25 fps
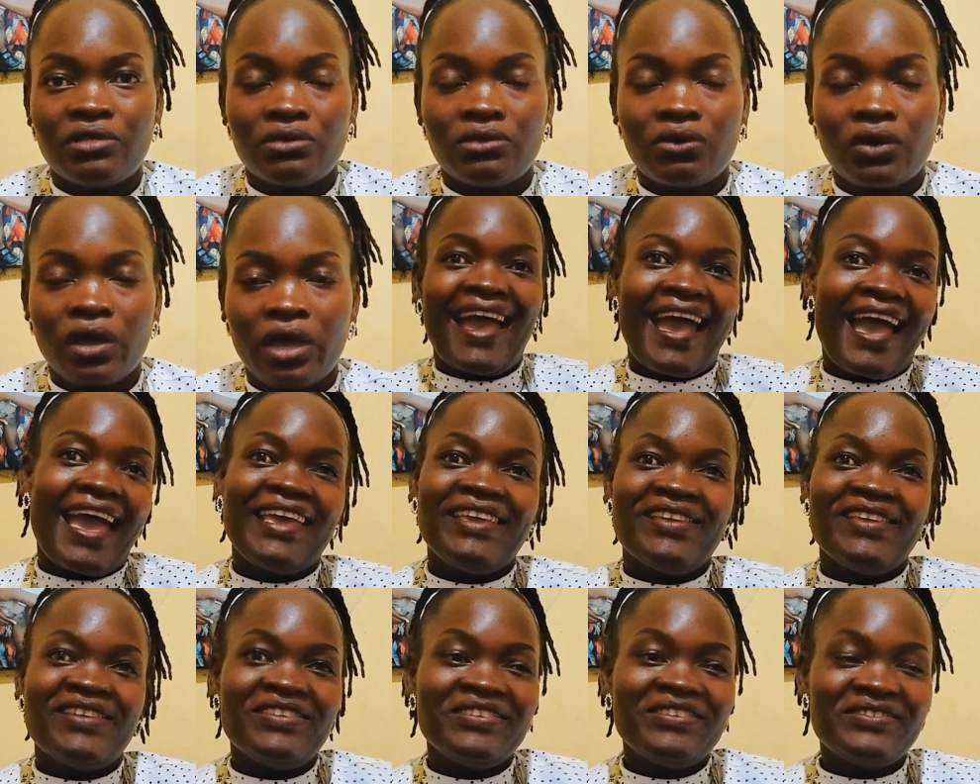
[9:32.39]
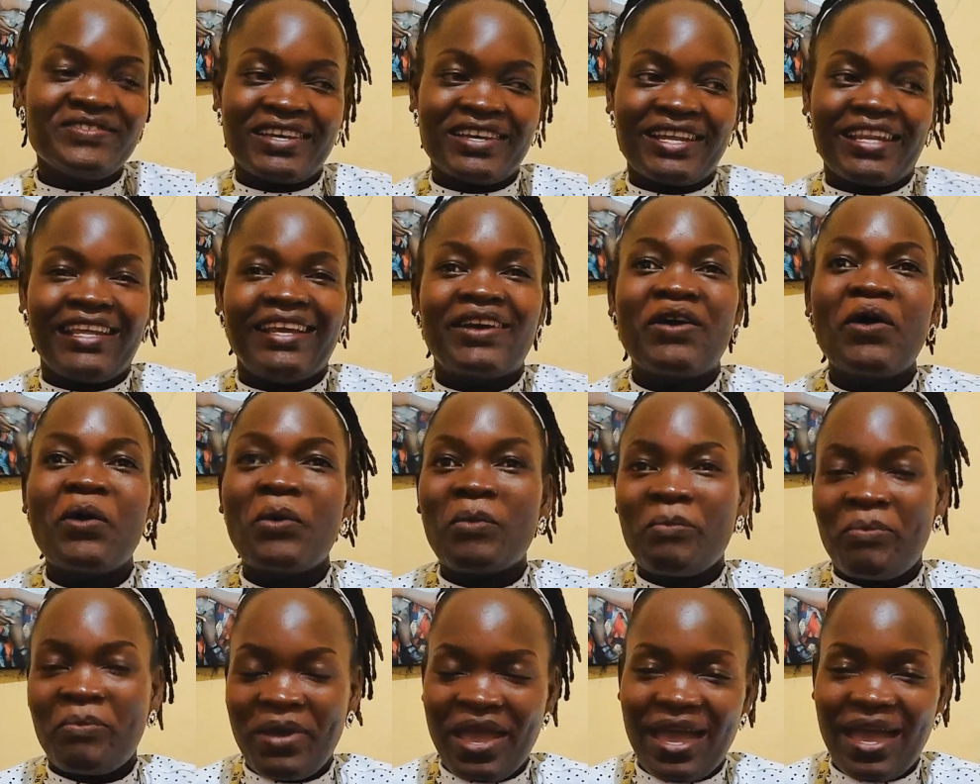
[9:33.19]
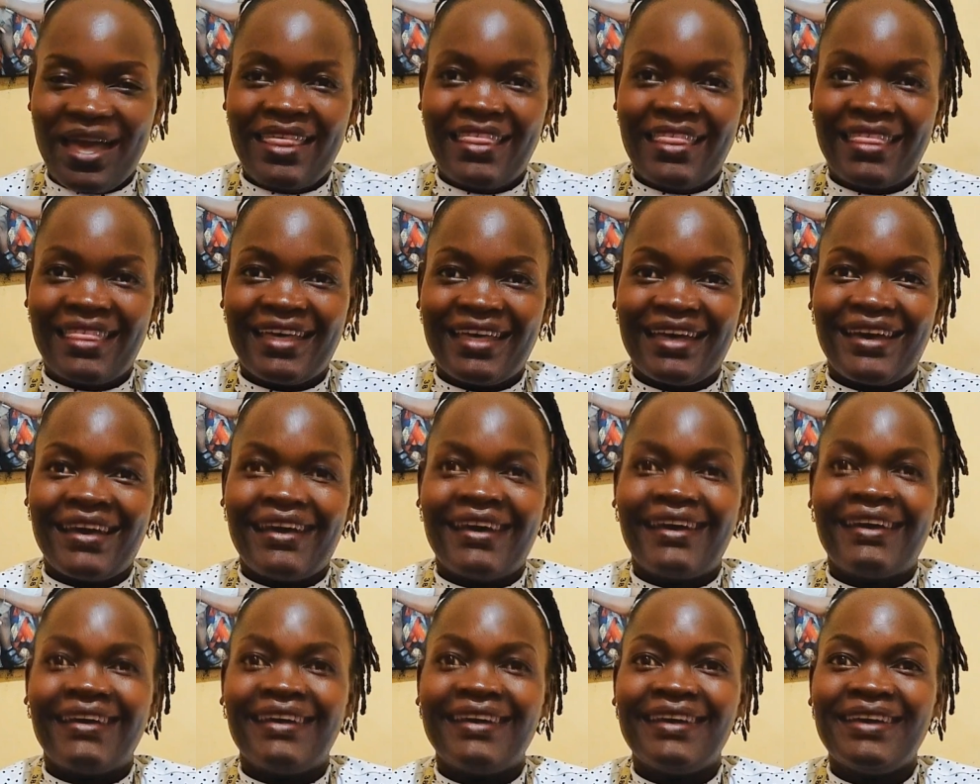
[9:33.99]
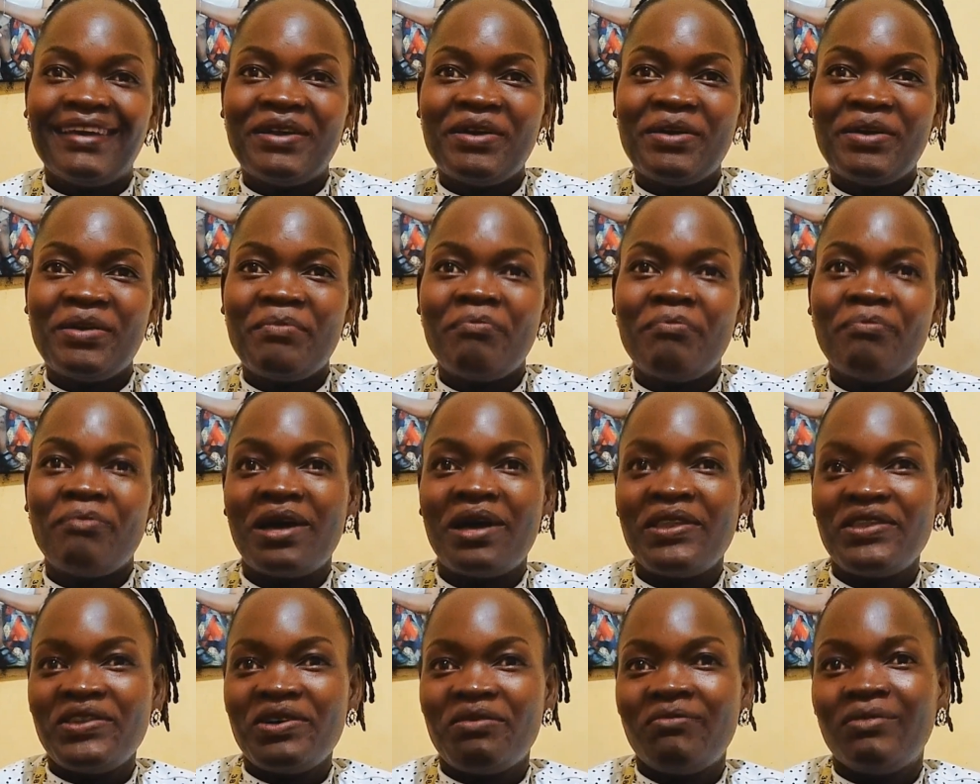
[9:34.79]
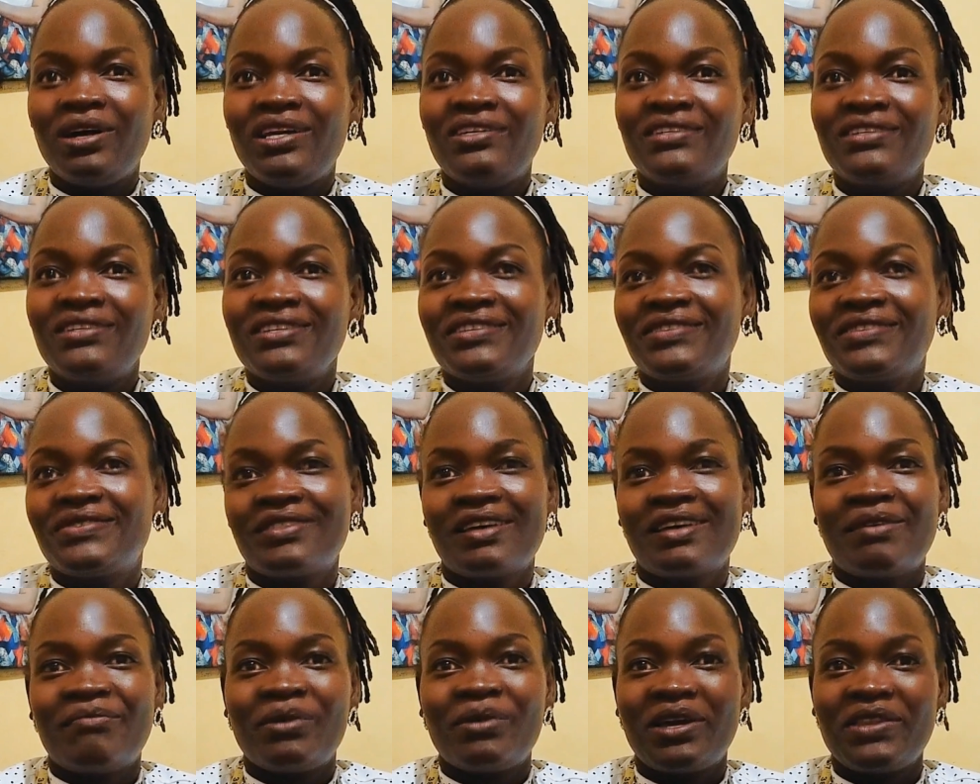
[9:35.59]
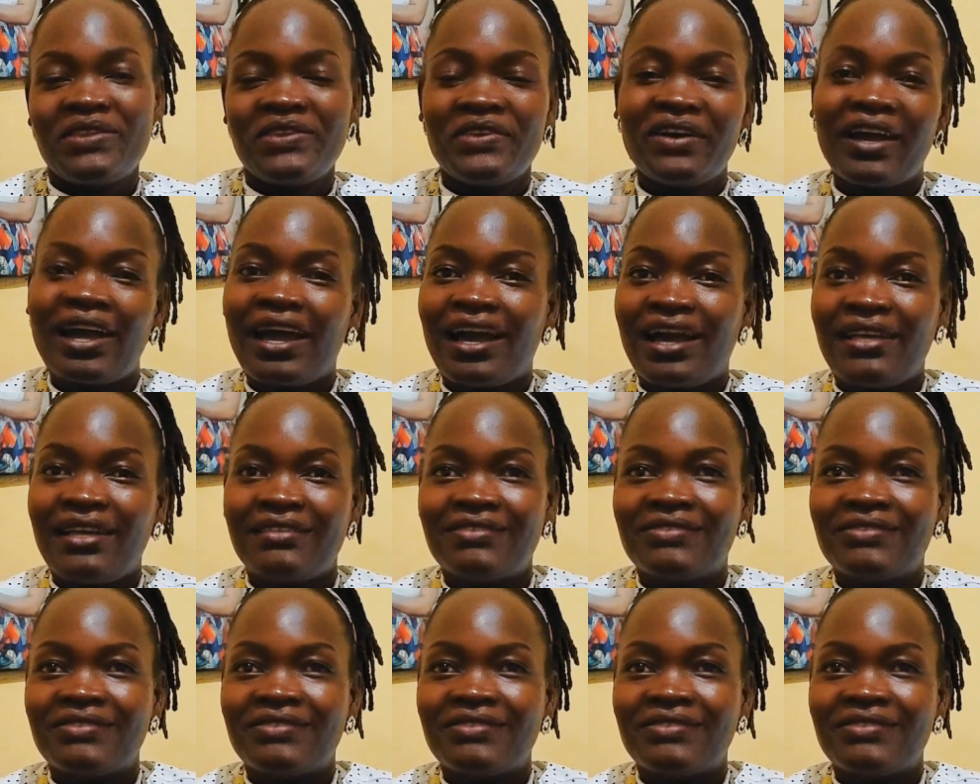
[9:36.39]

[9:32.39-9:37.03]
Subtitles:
So I usually compare the manual machines to the manual cars.